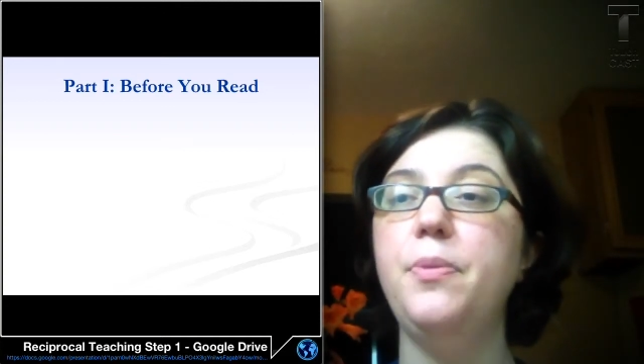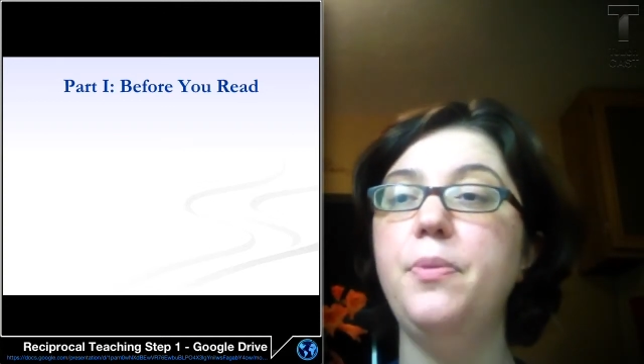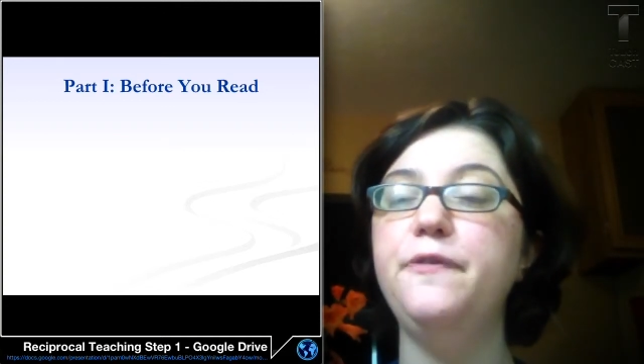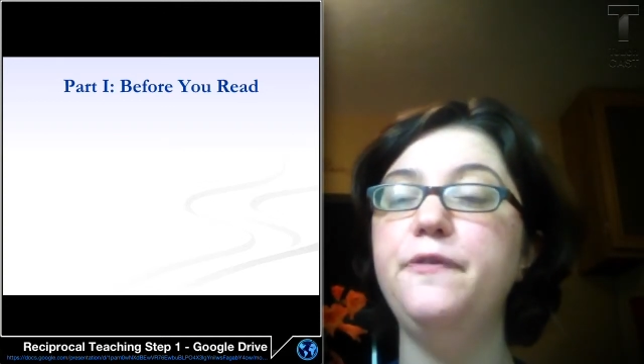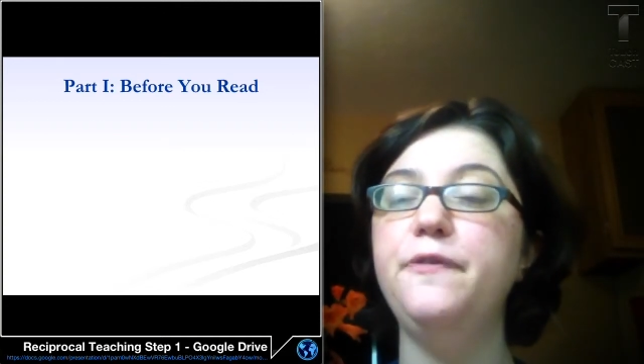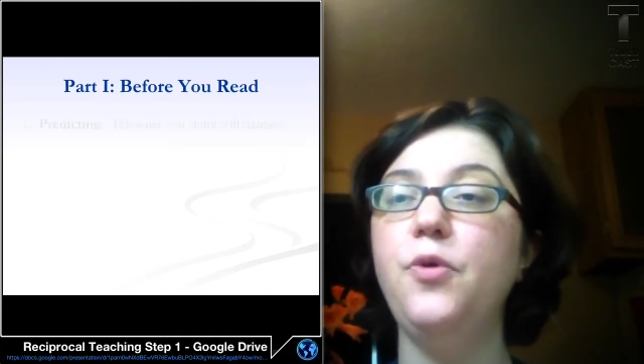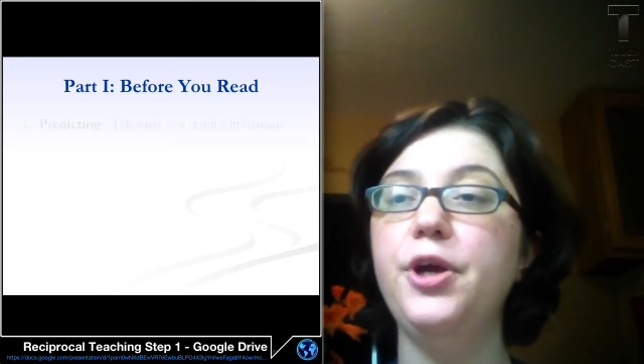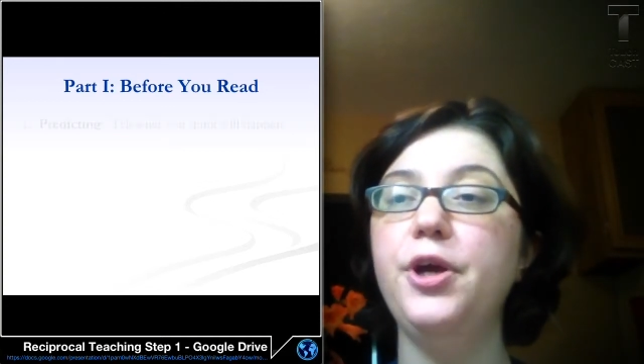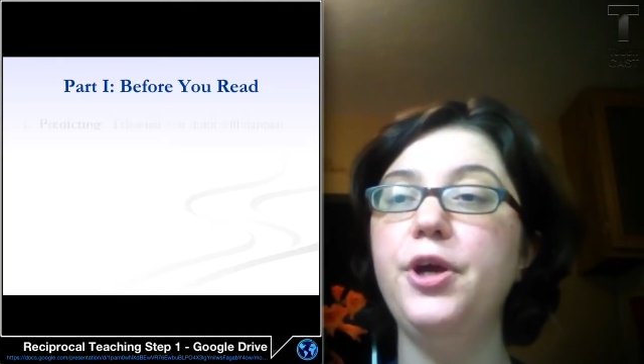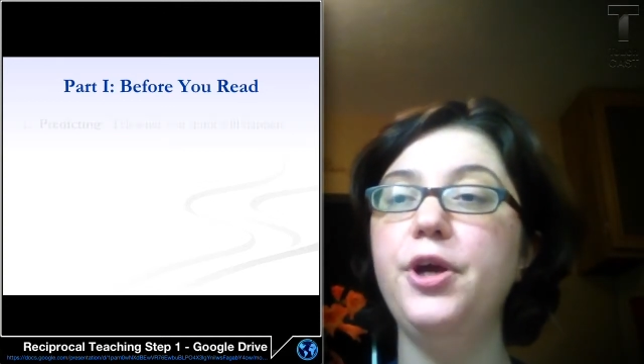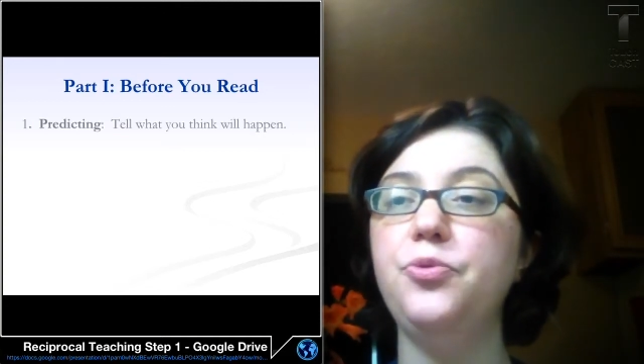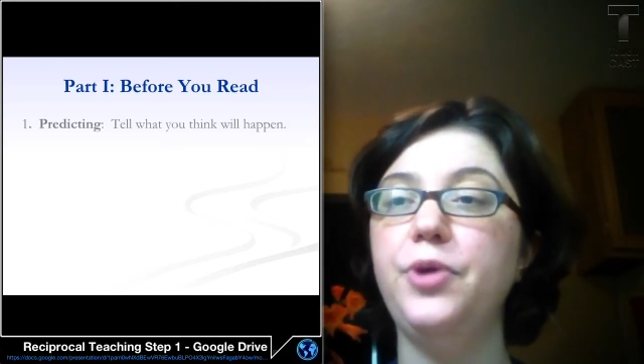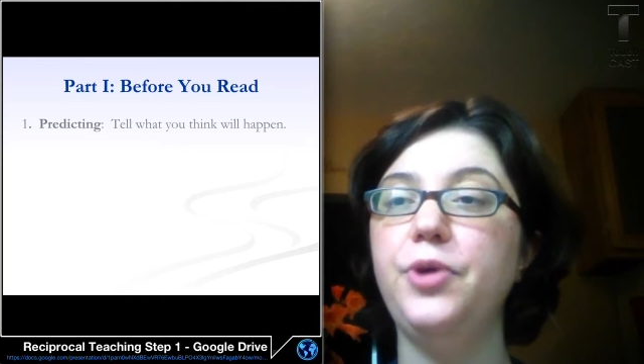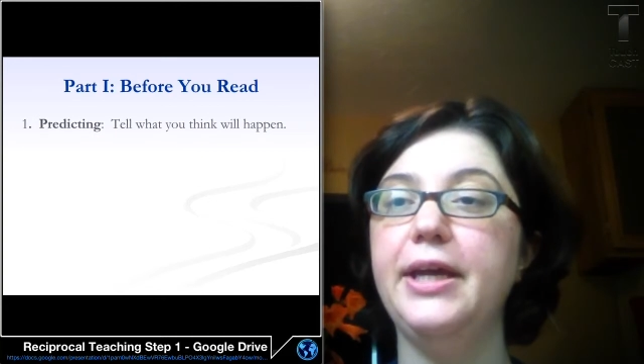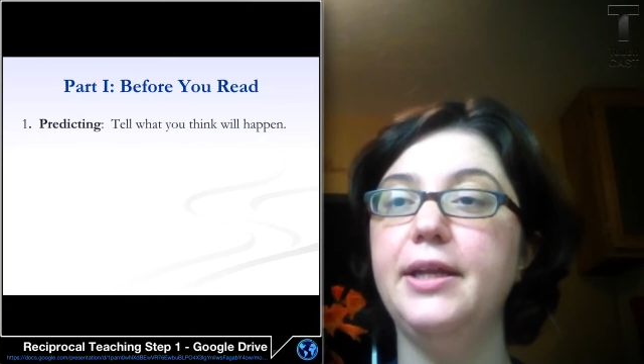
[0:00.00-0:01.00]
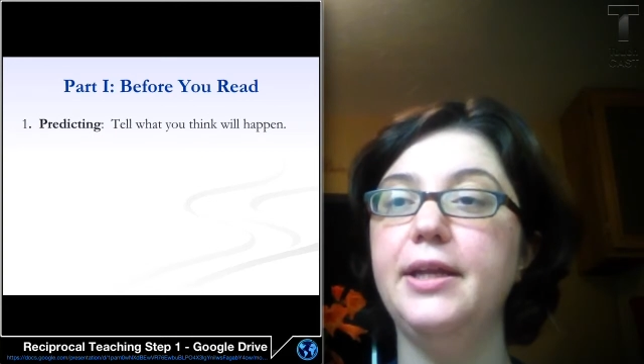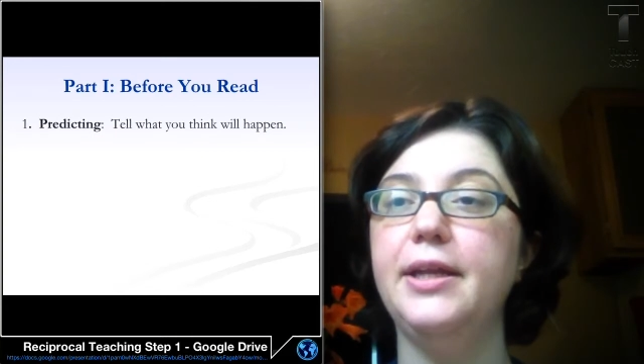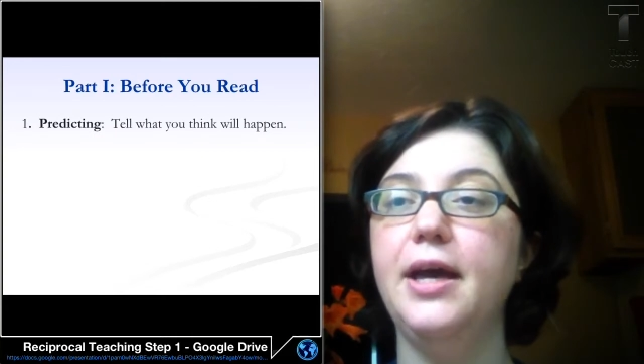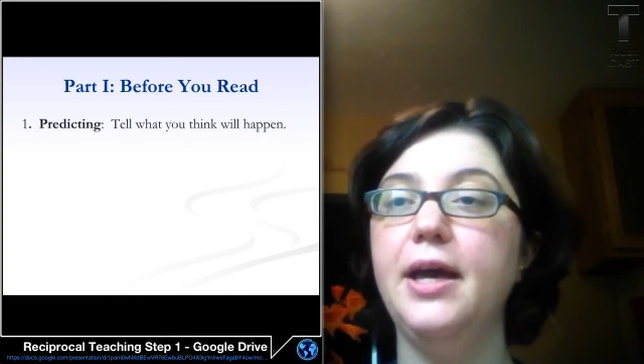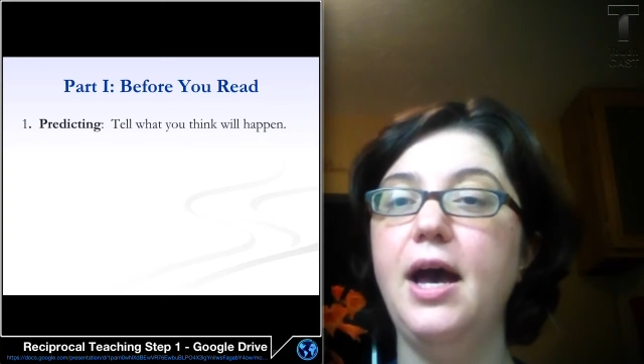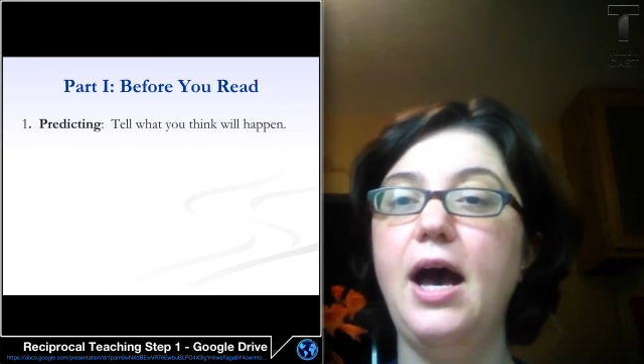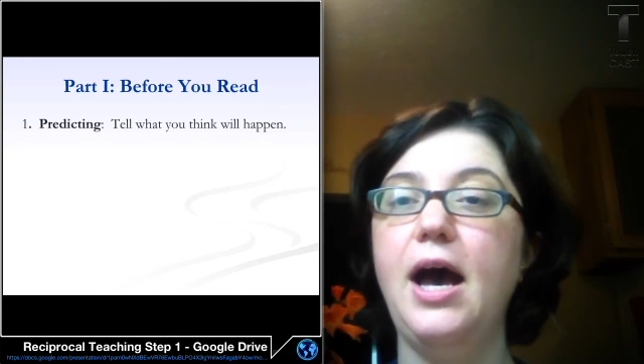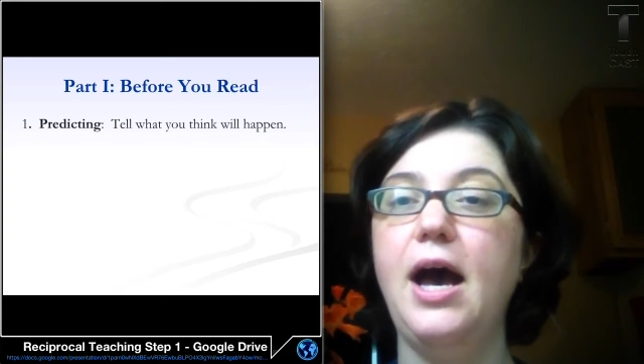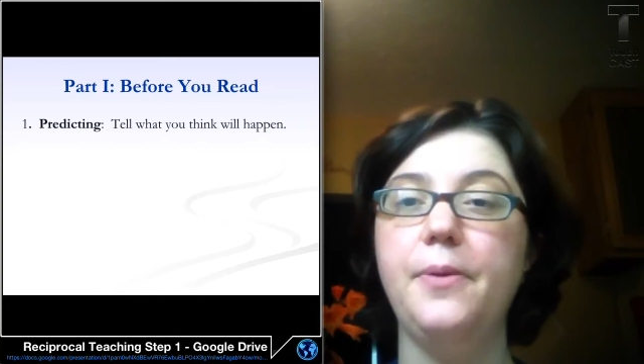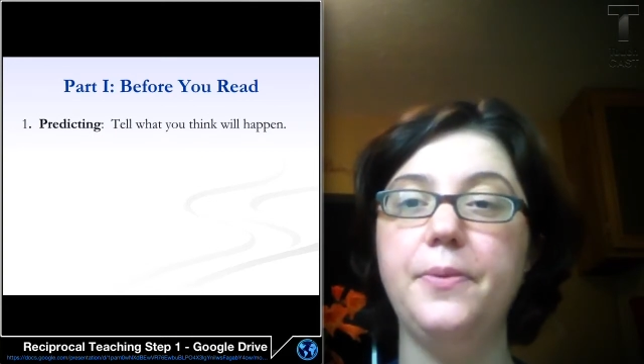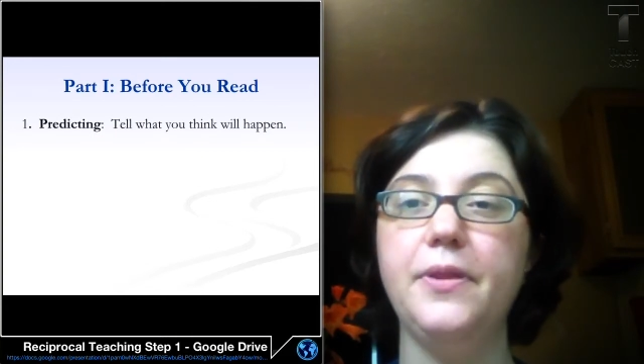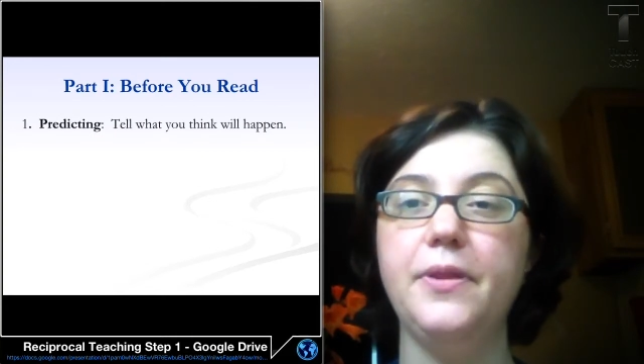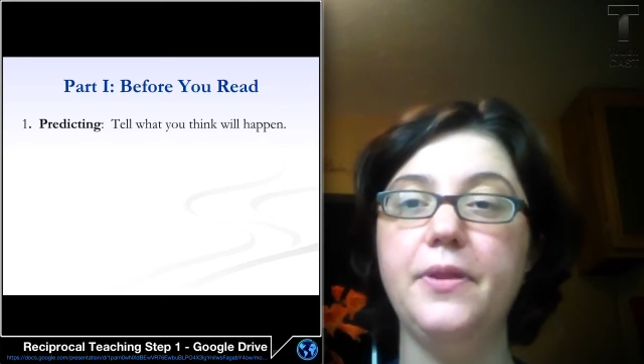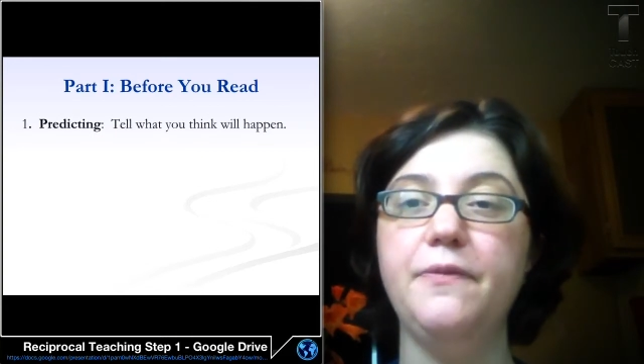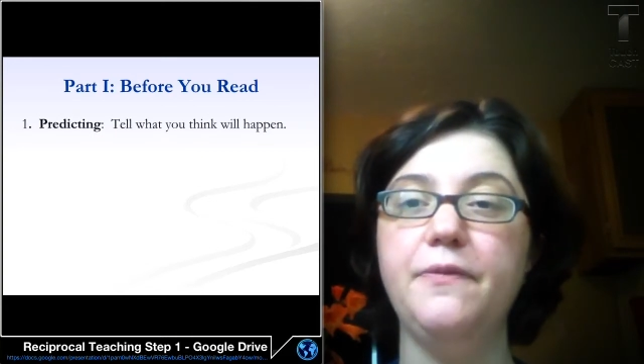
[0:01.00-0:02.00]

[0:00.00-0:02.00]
Before you read, the